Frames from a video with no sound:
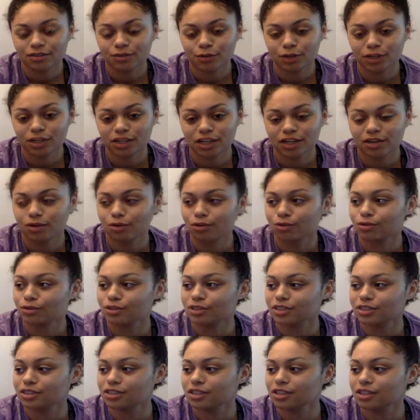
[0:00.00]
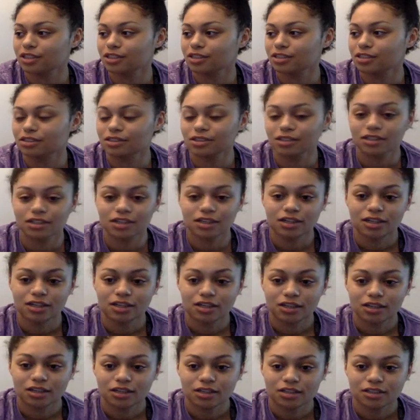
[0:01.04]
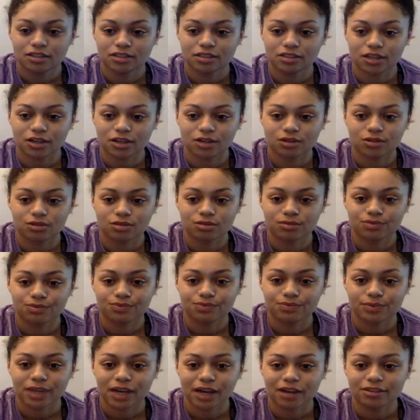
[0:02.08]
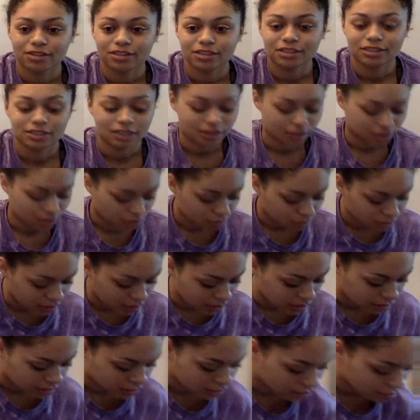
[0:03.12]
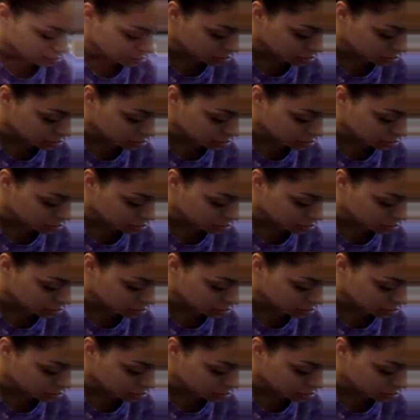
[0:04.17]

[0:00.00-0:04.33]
holes, it says. So I was excited. Luna, can